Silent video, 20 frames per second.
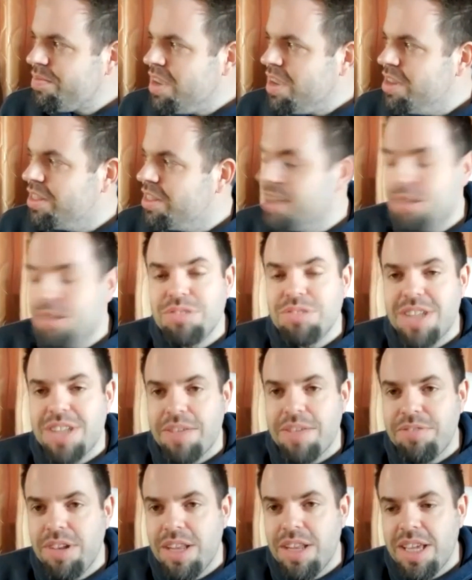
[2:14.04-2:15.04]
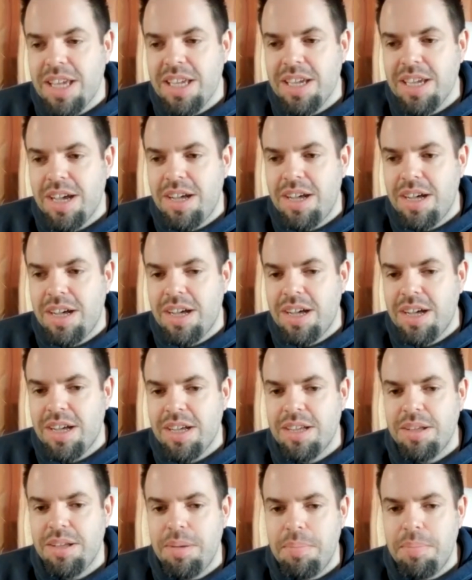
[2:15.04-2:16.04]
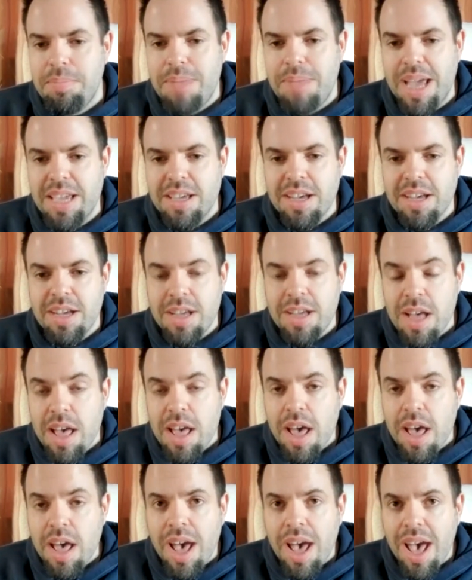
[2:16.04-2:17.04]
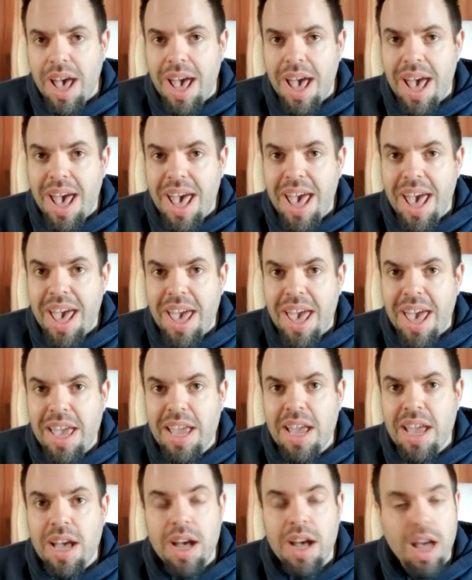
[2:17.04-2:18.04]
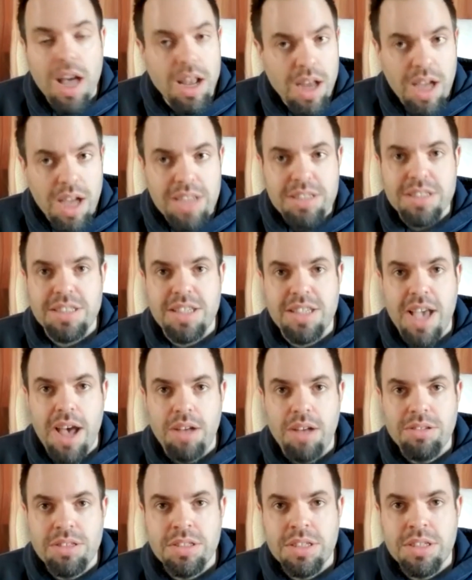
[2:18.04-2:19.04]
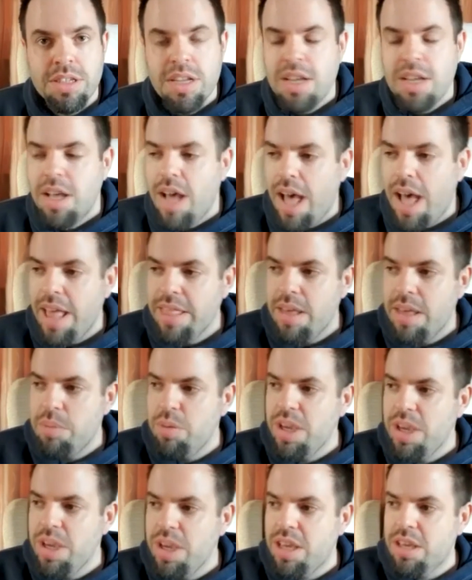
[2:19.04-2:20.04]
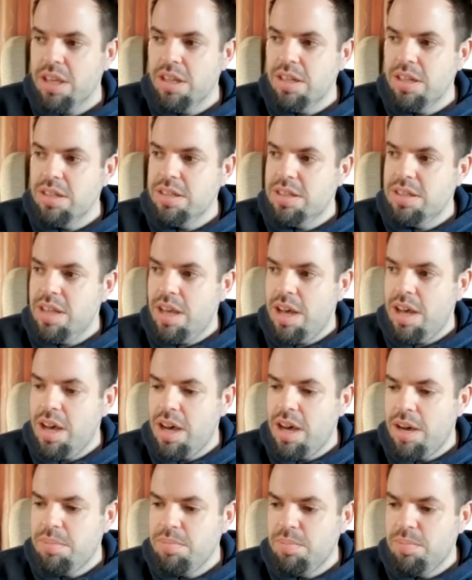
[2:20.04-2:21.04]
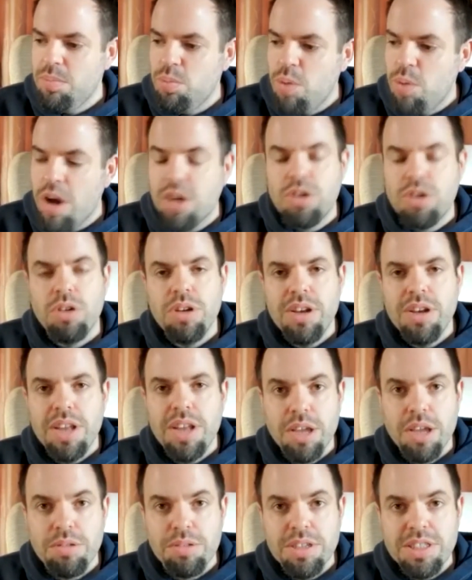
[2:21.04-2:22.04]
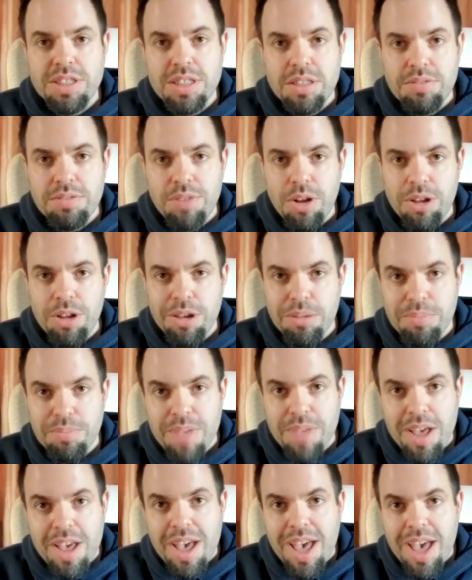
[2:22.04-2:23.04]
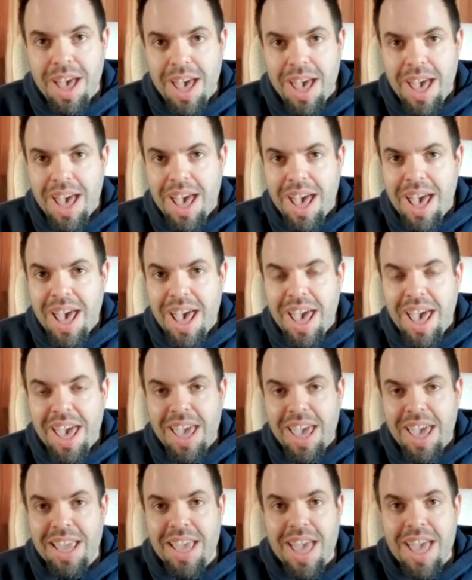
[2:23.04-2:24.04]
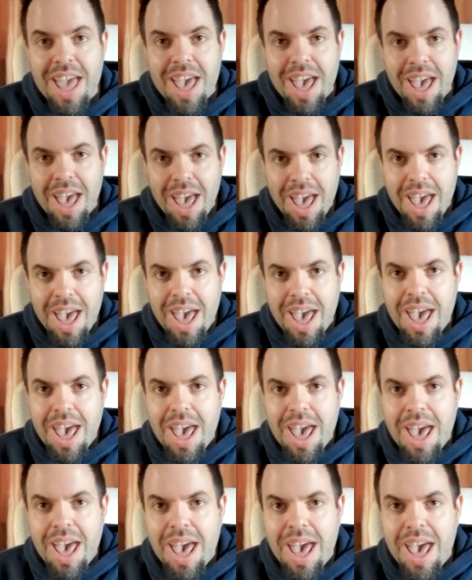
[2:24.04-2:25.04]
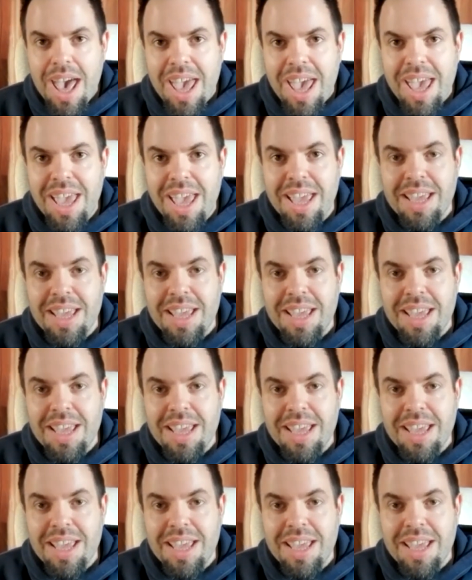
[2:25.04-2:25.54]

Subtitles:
this will definitely make a hey, a lighter sound. And then we can work on increasing the volume. Hey, hey,